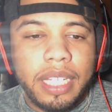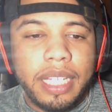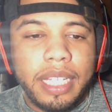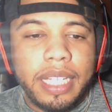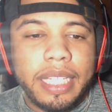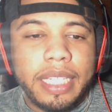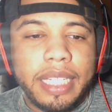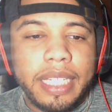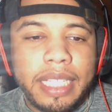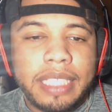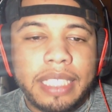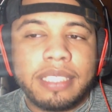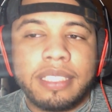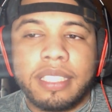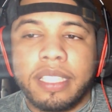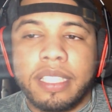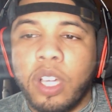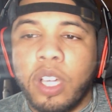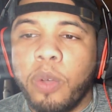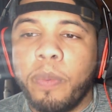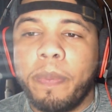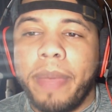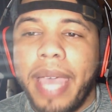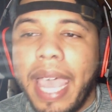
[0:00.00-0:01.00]
needs to
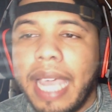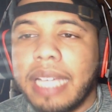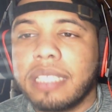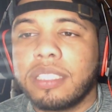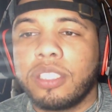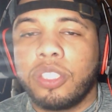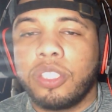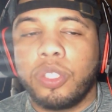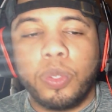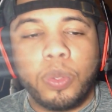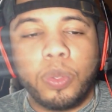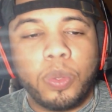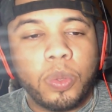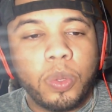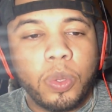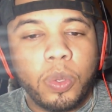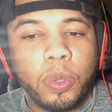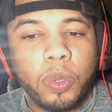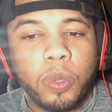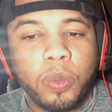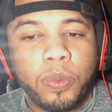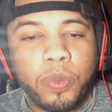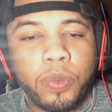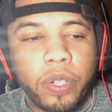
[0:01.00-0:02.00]
go back to,
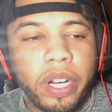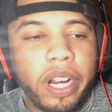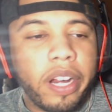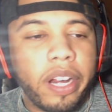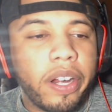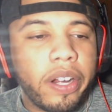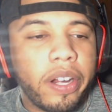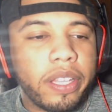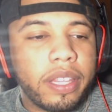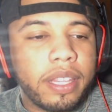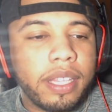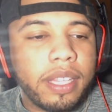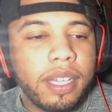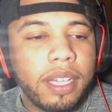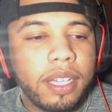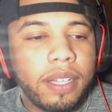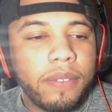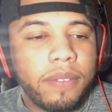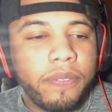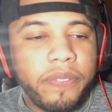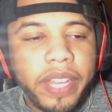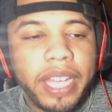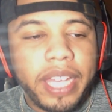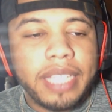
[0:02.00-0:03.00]
for
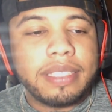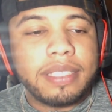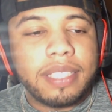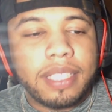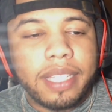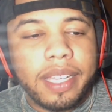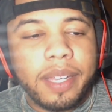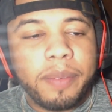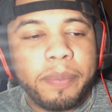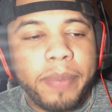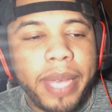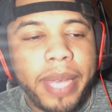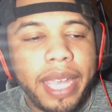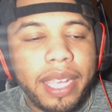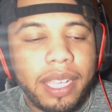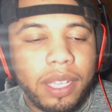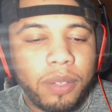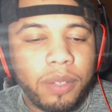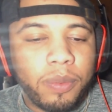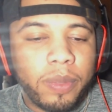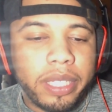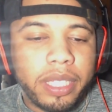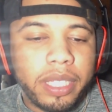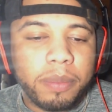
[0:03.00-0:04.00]
the vets to come back
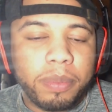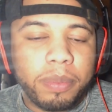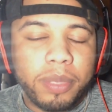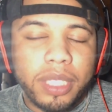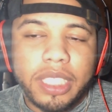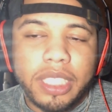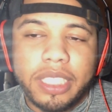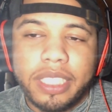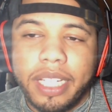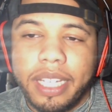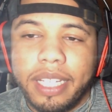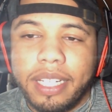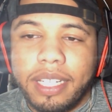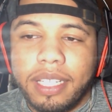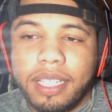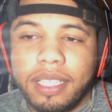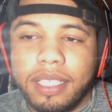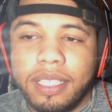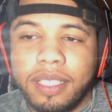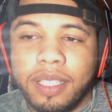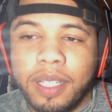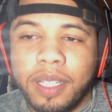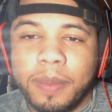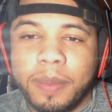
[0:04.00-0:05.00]
and really appreciate it.
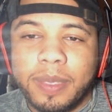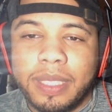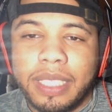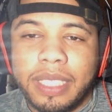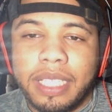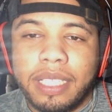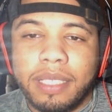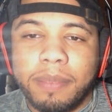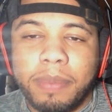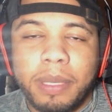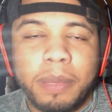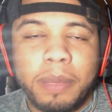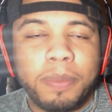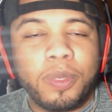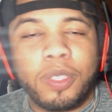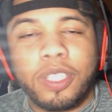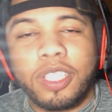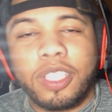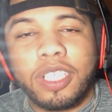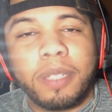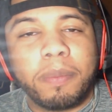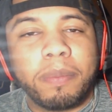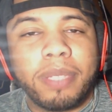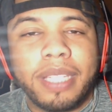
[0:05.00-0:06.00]
You know what I'm saying? People are
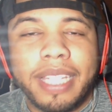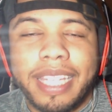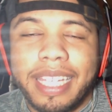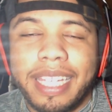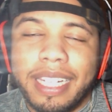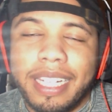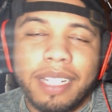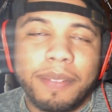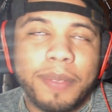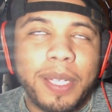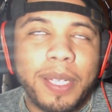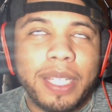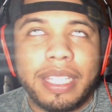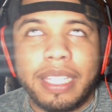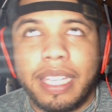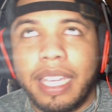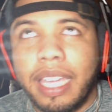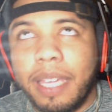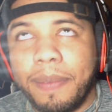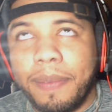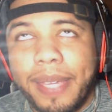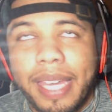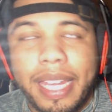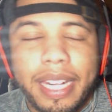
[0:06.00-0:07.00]
complaining about the
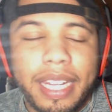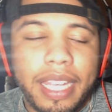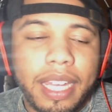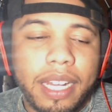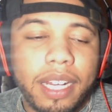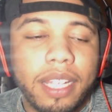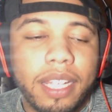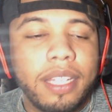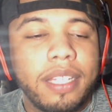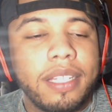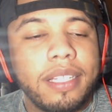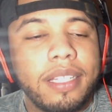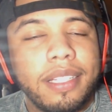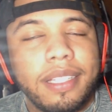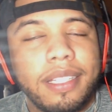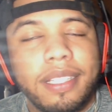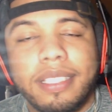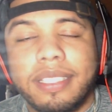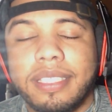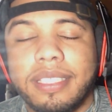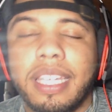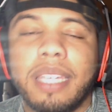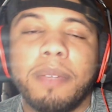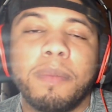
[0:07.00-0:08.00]
game, yada yada.
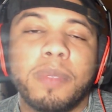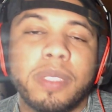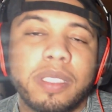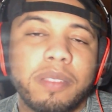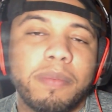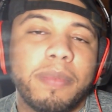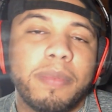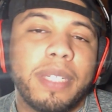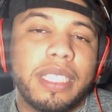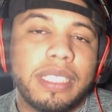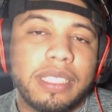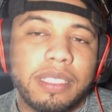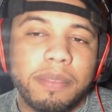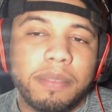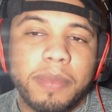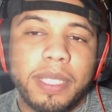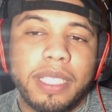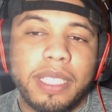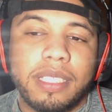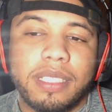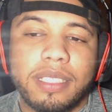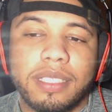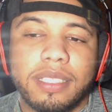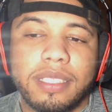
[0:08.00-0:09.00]
This game was amazing,
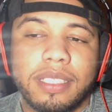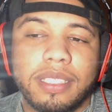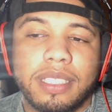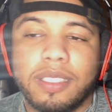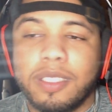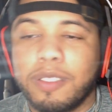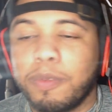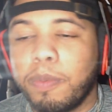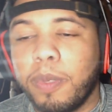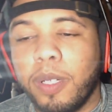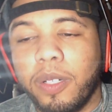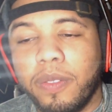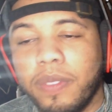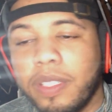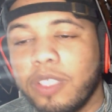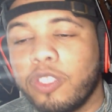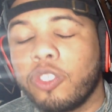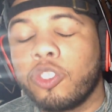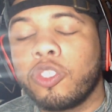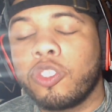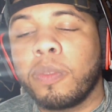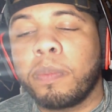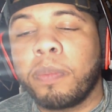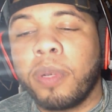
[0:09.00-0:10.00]
man. This is
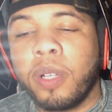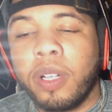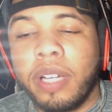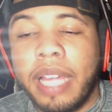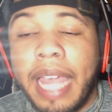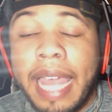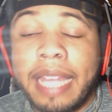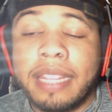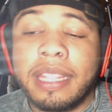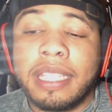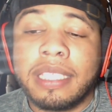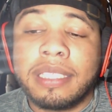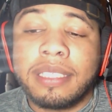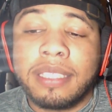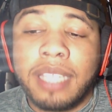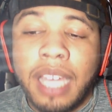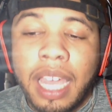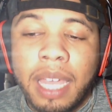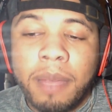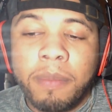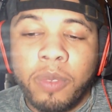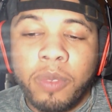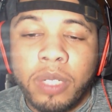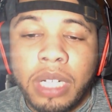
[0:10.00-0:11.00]
at this
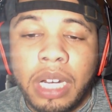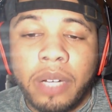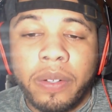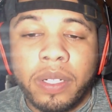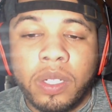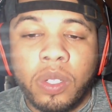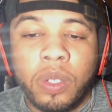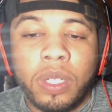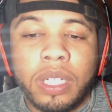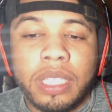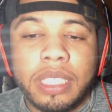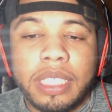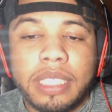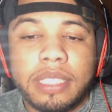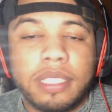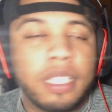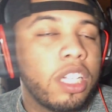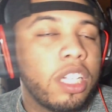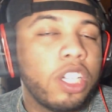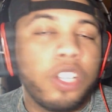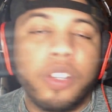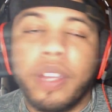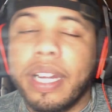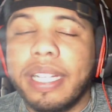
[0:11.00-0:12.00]
time when I recorded this,
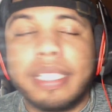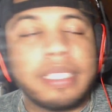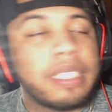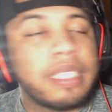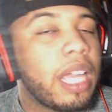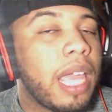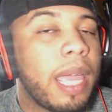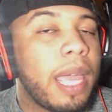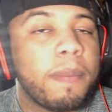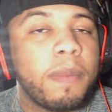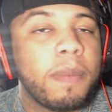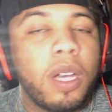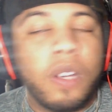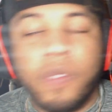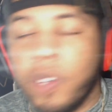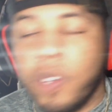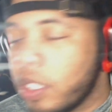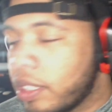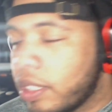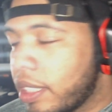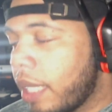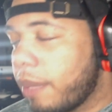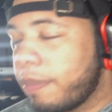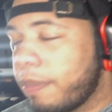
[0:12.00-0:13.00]
greatest game of
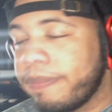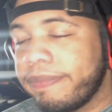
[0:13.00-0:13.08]
all time.